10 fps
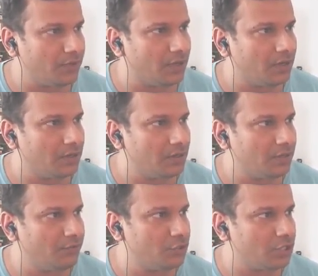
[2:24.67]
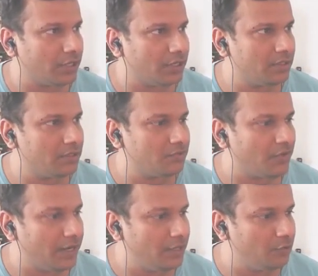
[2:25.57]
we check in this
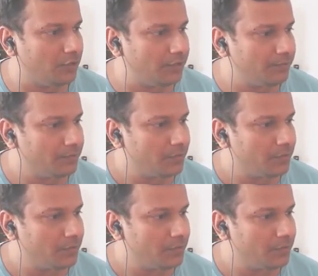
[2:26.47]
fine tuning,